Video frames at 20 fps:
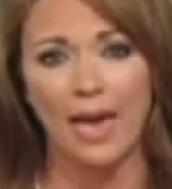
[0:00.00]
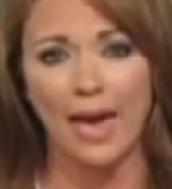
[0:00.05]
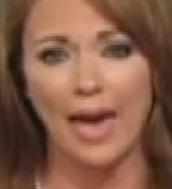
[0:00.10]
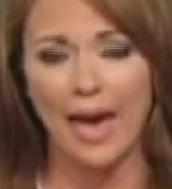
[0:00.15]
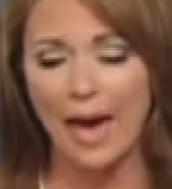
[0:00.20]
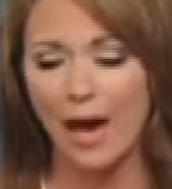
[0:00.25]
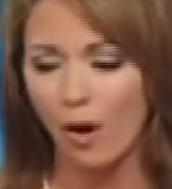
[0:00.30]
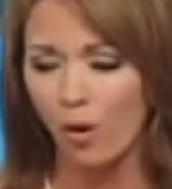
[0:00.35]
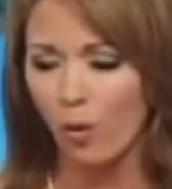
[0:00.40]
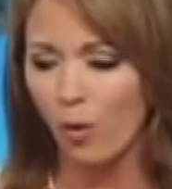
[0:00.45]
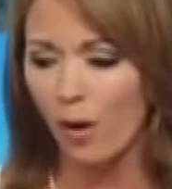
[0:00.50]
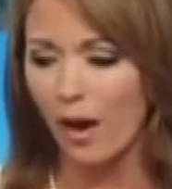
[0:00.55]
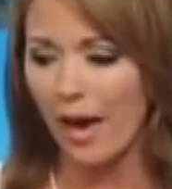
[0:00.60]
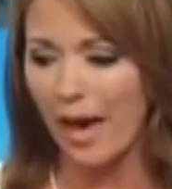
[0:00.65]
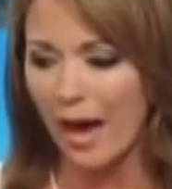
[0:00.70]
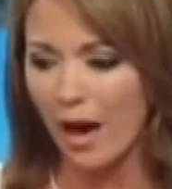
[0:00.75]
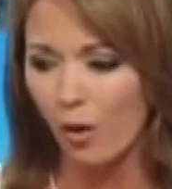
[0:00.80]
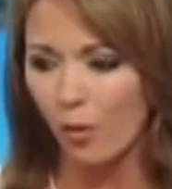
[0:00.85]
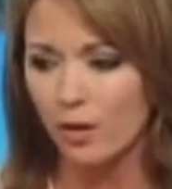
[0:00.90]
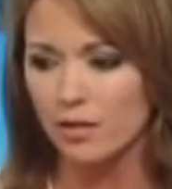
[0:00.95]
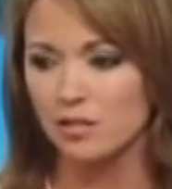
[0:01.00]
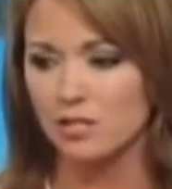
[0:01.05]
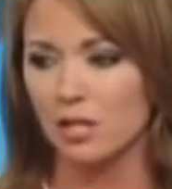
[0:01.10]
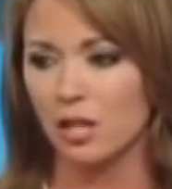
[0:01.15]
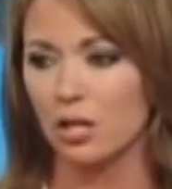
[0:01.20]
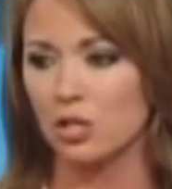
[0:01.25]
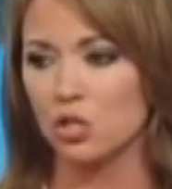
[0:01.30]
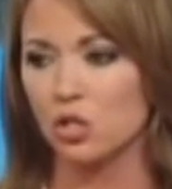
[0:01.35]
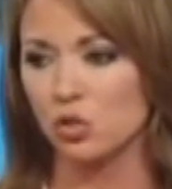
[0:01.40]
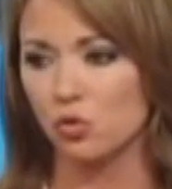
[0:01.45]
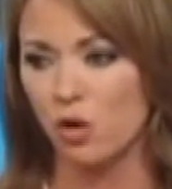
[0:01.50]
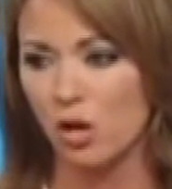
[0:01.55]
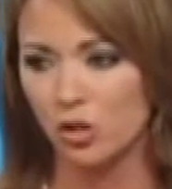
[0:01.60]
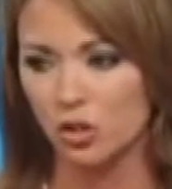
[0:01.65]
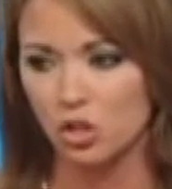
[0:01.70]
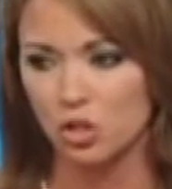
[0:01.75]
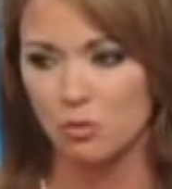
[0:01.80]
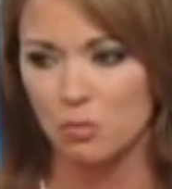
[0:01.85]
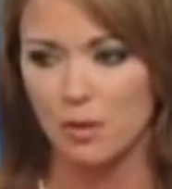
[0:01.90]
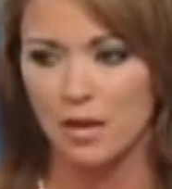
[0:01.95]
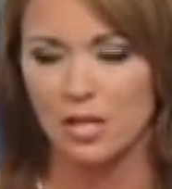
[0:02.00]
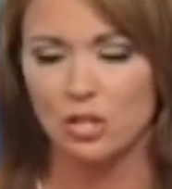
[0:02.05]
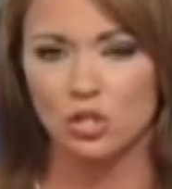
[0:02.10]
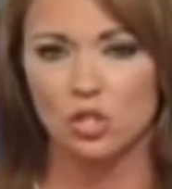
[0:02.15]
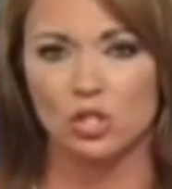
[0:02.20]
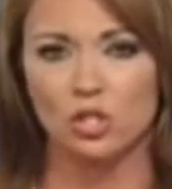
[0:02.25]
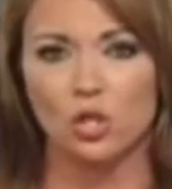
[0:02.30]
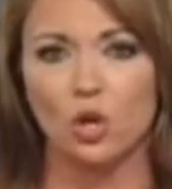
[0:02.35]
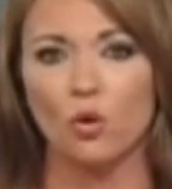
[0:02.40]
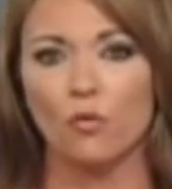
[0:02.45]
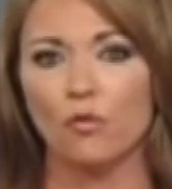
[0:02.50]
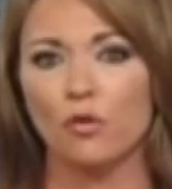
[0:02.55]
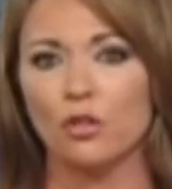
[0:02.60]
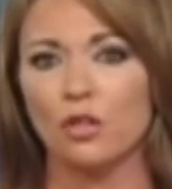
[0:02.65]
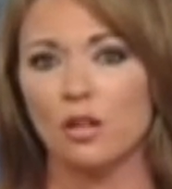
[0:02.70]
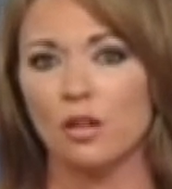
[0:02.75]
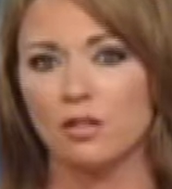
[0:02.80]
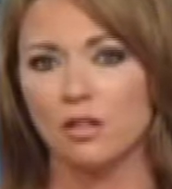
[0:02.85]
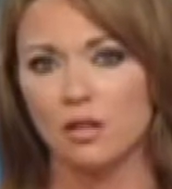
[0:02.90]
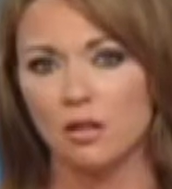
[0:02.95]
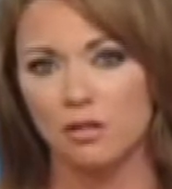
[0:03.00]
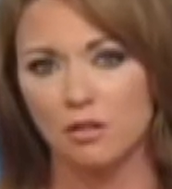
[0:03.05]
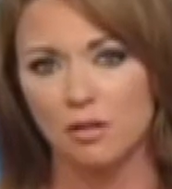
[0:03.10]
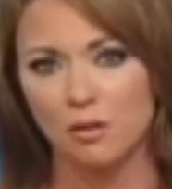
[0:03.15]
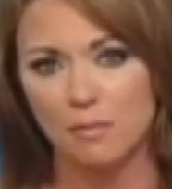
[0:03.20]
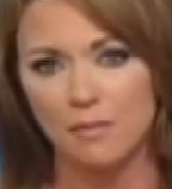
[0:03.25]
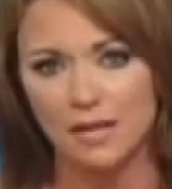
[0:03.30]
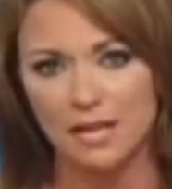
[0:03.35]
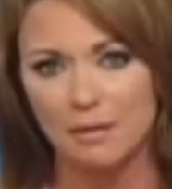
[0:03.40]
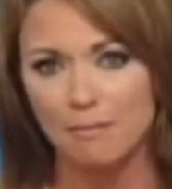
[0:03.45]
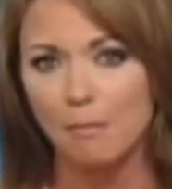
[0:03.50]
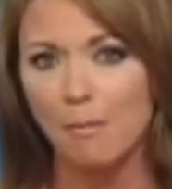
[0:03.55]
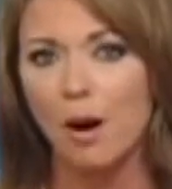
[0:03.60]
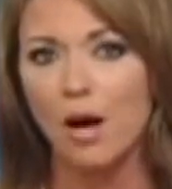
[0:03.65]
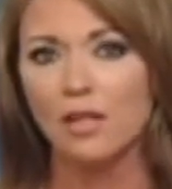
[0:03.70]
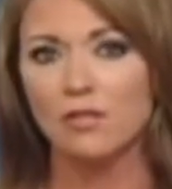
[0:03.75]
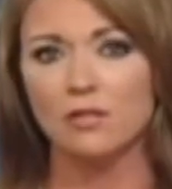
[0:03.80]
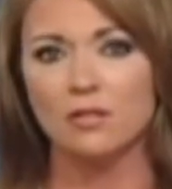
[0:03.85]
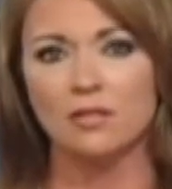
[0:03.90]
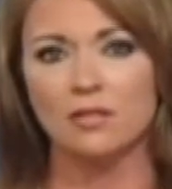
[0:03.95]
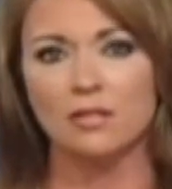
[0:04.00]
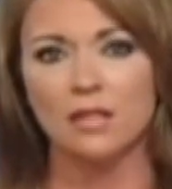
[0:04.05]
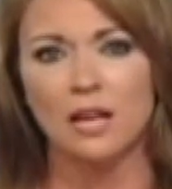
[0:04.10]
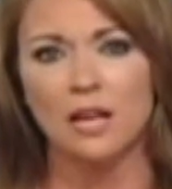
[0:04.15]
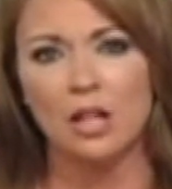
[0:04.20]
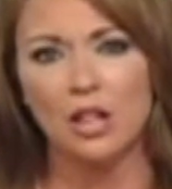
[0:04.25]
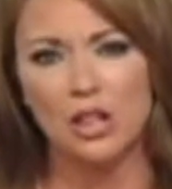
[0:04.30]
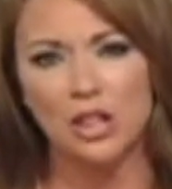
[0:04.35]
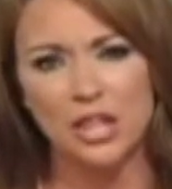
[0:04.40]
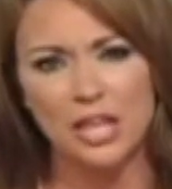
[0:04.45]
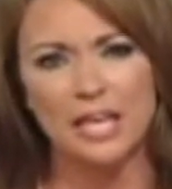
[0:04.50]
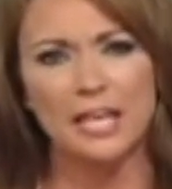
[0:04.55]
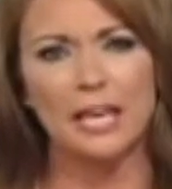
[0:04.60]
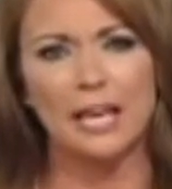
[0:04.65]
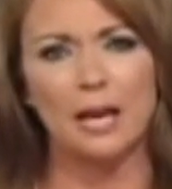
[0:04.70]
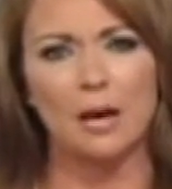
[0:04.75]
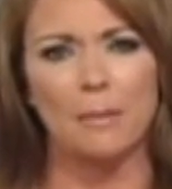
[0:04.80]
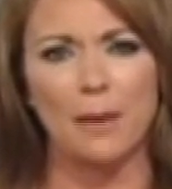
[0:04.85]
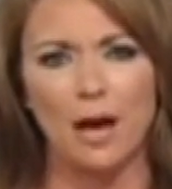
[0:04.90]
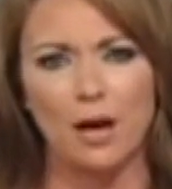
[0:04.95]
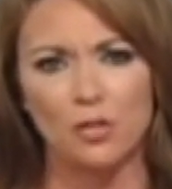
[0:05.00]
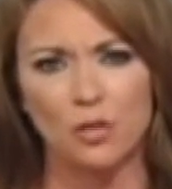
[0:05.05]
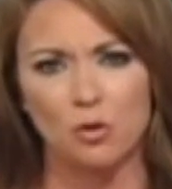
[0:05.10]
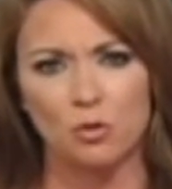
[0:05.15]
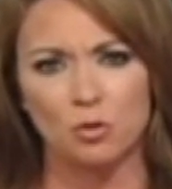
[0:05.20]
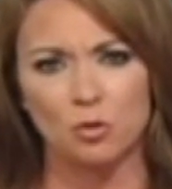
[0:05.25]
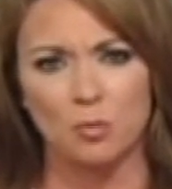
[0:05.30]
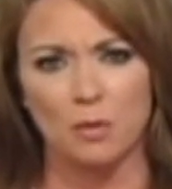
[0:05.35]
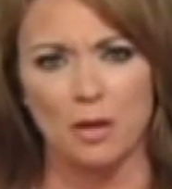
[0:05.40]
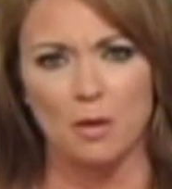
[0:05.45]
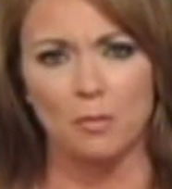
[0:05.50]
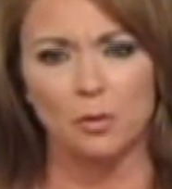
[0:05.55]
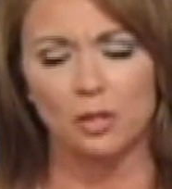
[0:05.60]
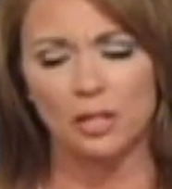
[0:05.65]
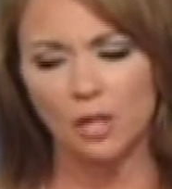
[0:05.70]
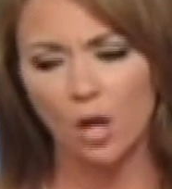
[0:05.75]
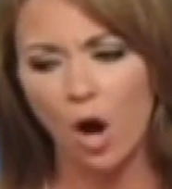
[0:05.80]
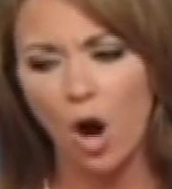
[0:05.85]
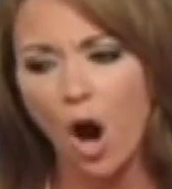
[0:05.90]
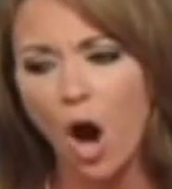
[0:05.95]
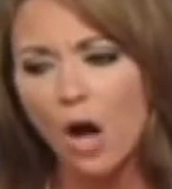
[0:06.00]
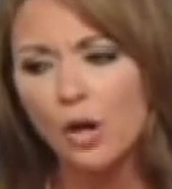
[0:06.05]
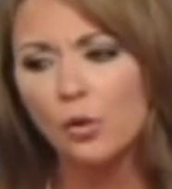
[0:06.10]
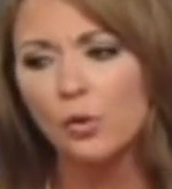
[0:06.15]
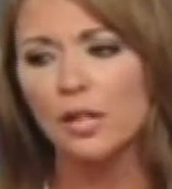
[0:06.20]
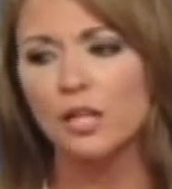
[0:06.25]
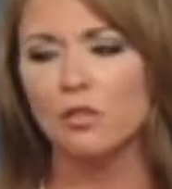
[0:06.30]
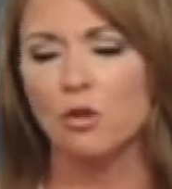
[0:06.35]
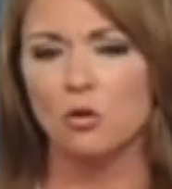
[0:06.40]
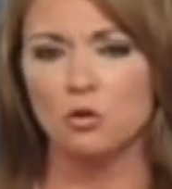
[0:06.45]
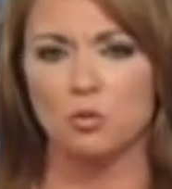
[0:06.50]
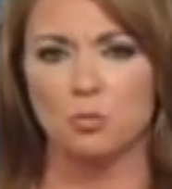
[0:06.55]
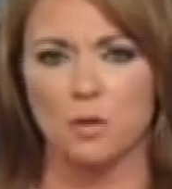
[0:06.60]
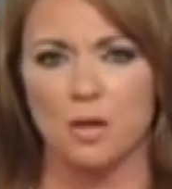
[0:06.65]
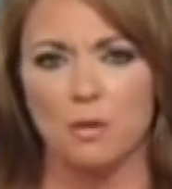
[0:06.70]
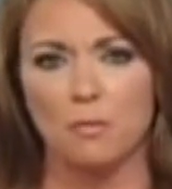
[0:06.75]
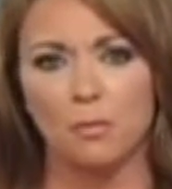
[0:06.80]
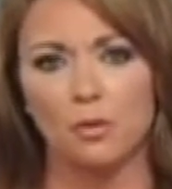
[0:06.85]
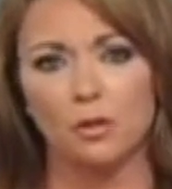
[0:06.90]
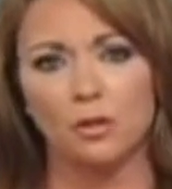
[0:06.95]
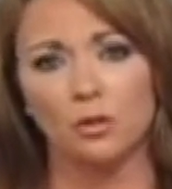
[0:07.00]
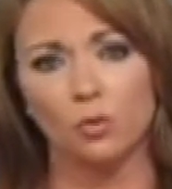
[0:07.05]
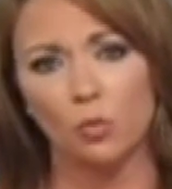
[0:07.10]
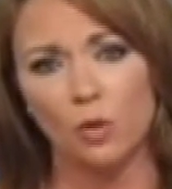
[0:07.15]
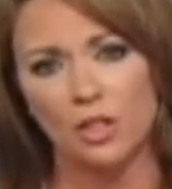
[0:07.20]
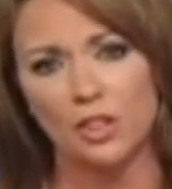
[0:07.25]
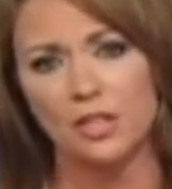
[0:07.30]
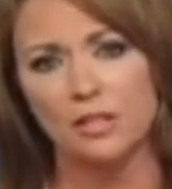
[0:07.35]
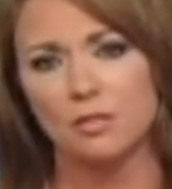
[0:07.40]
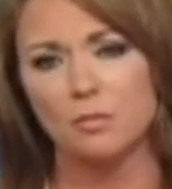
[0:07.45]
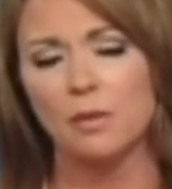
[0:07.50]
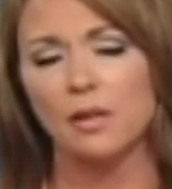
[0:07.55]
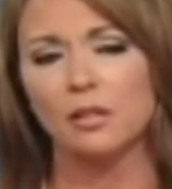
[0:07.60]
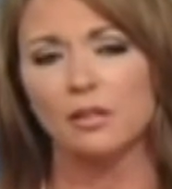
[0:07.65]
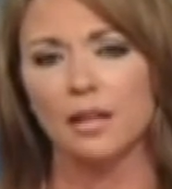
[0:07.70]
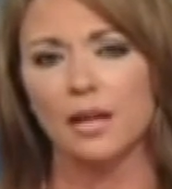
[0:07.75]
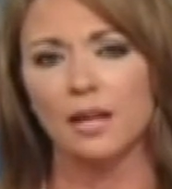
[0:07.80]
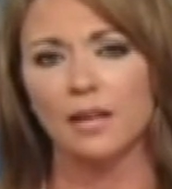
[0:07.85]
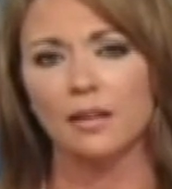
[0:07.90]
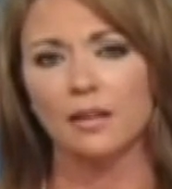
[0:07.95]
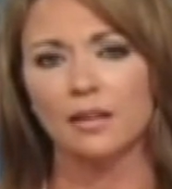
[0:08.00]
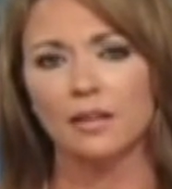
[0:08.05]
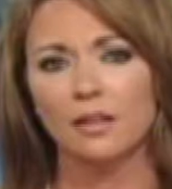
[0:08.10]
How has the construction been just over the many months, thinking about those people and honoring those people with this building?